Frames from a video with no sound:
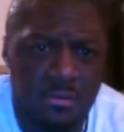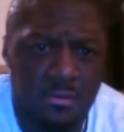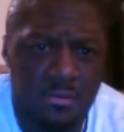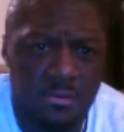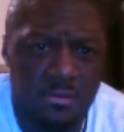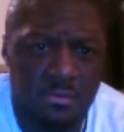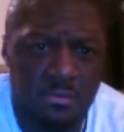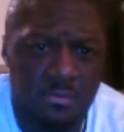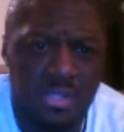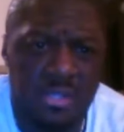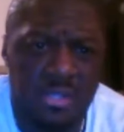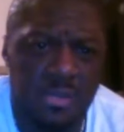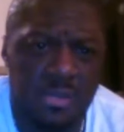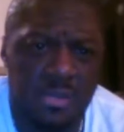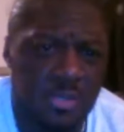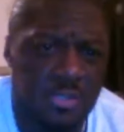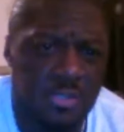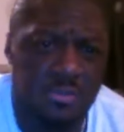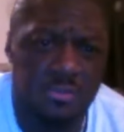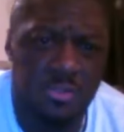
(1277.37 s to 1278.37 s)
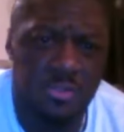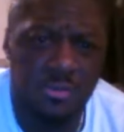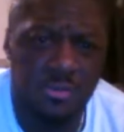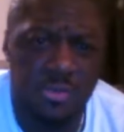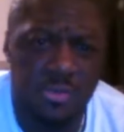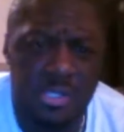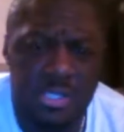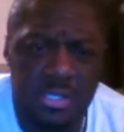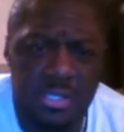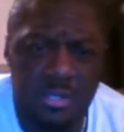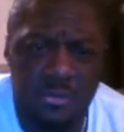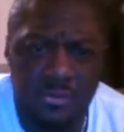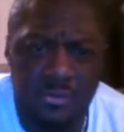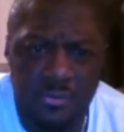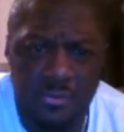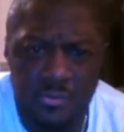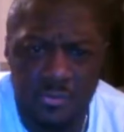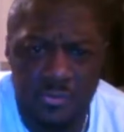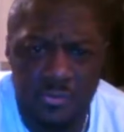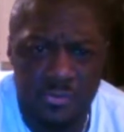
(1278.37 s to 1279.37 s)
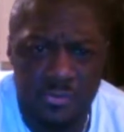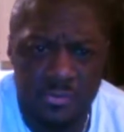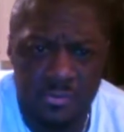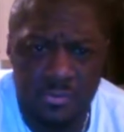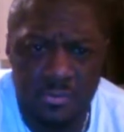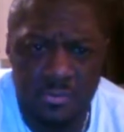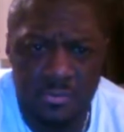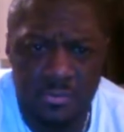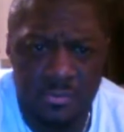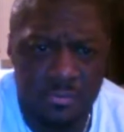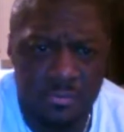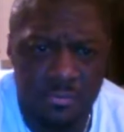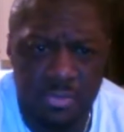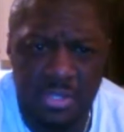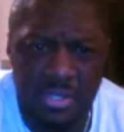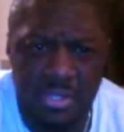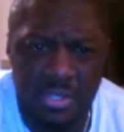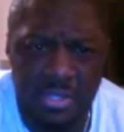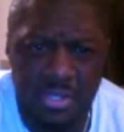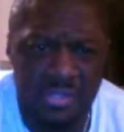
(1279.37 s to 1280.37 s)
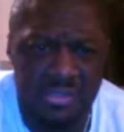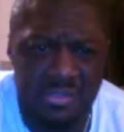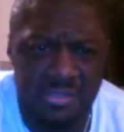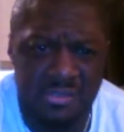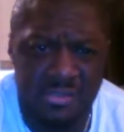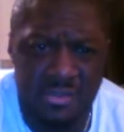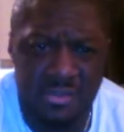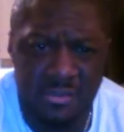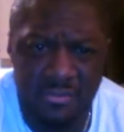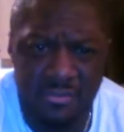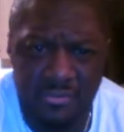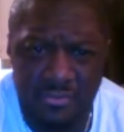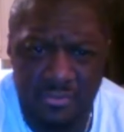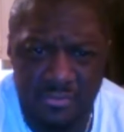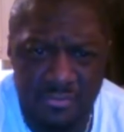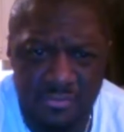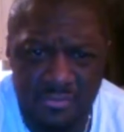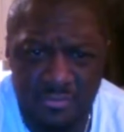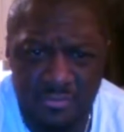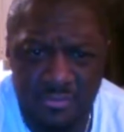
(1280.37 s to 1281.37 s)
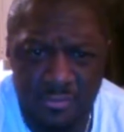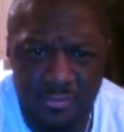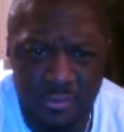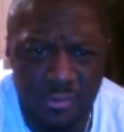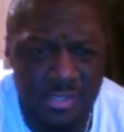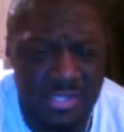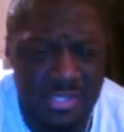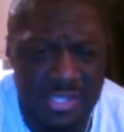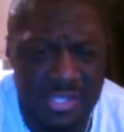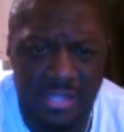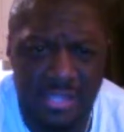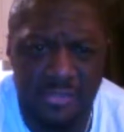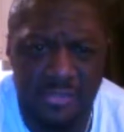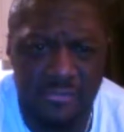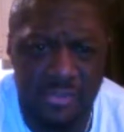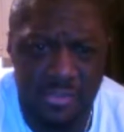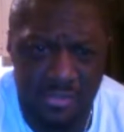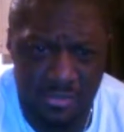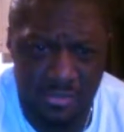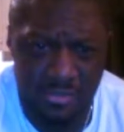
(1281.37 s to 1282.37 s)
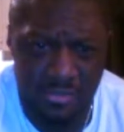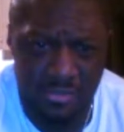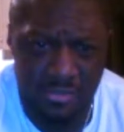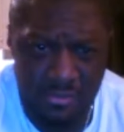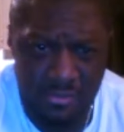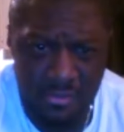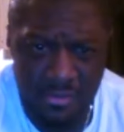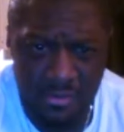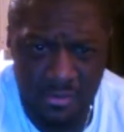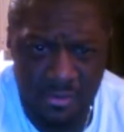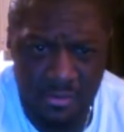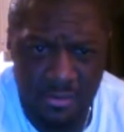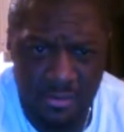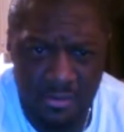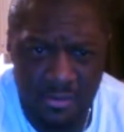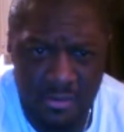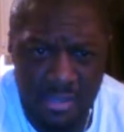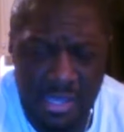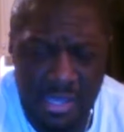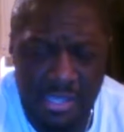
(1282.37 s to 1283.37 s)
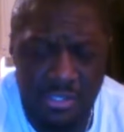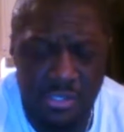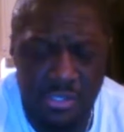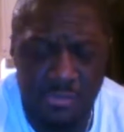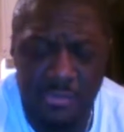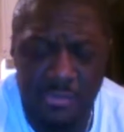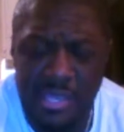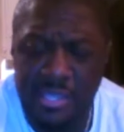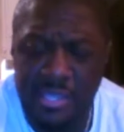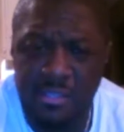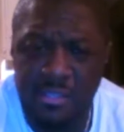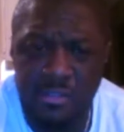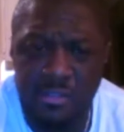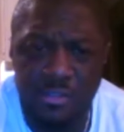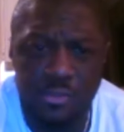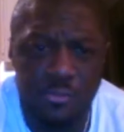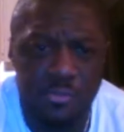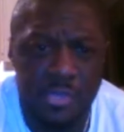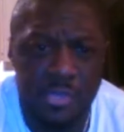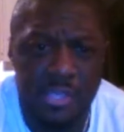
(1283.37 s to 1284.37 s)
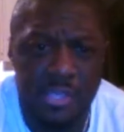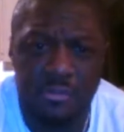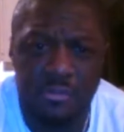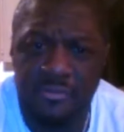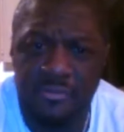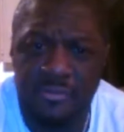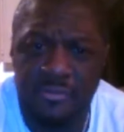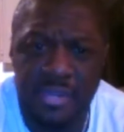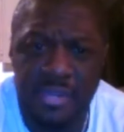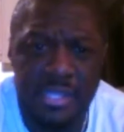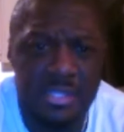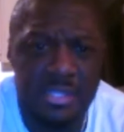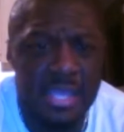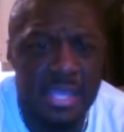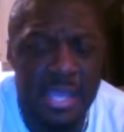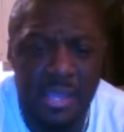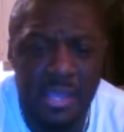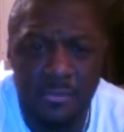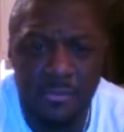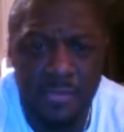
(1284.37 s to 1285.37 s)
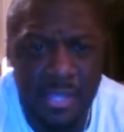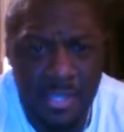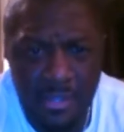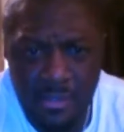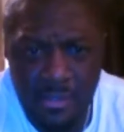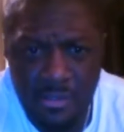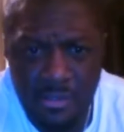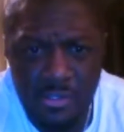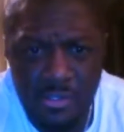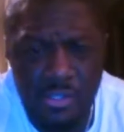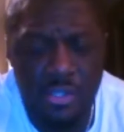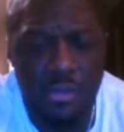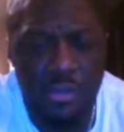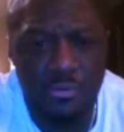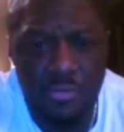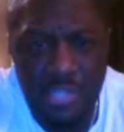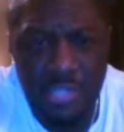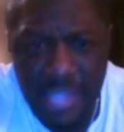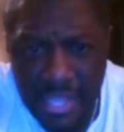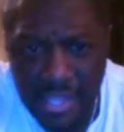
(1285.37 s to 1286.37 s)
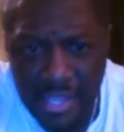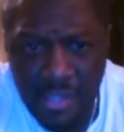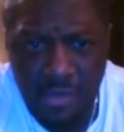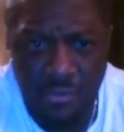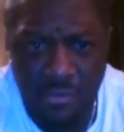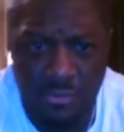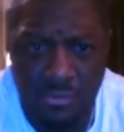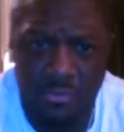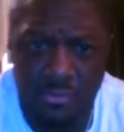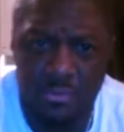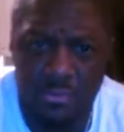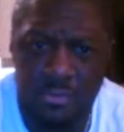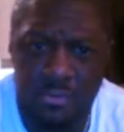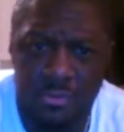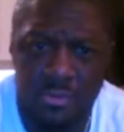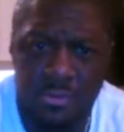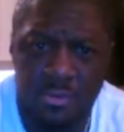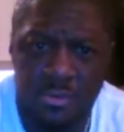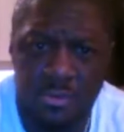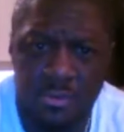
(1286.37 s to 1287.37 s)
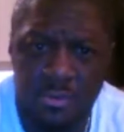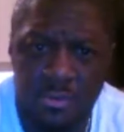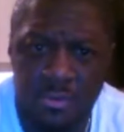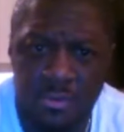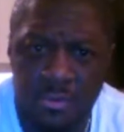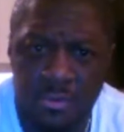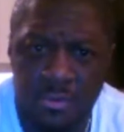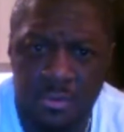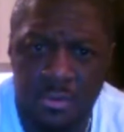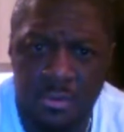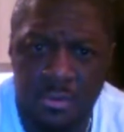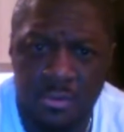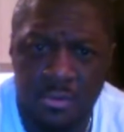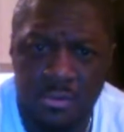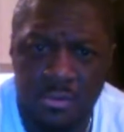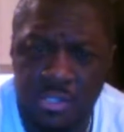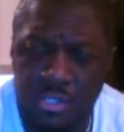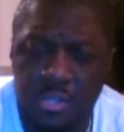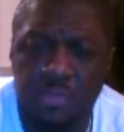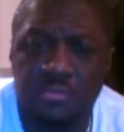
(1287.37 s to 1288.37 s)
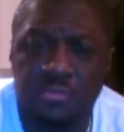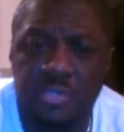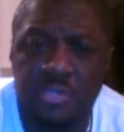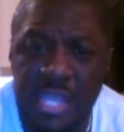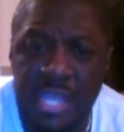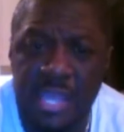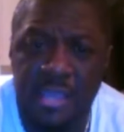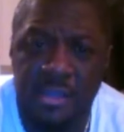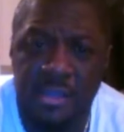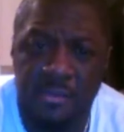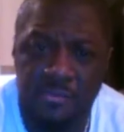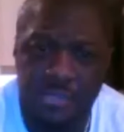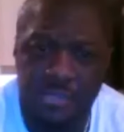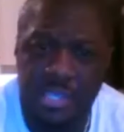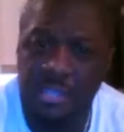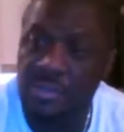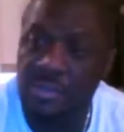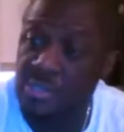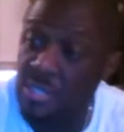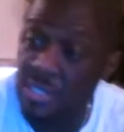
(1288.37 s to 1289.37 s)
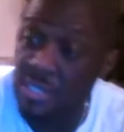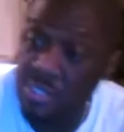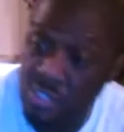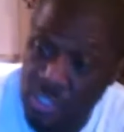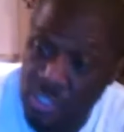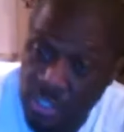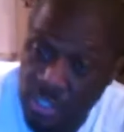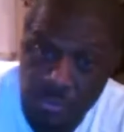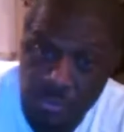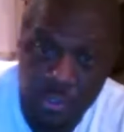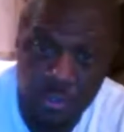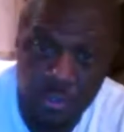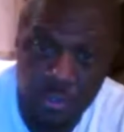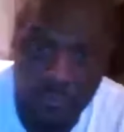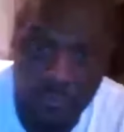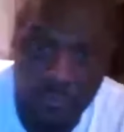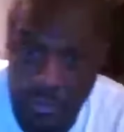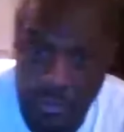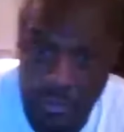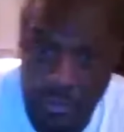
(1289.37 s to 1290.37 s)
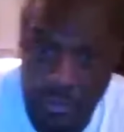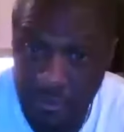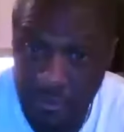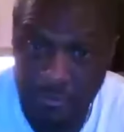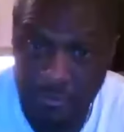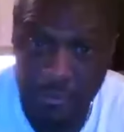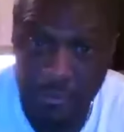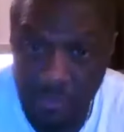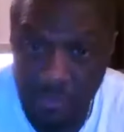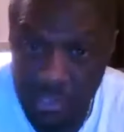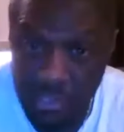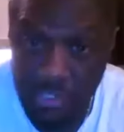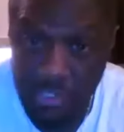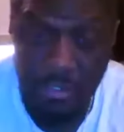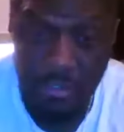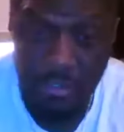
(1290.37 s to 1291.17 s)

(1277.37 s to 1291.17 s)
But look at what you're doing, yo. Playing yourself on television. Get to pay off right now, man. Slow down. Slow down. Now you're sending ships over to North Korea.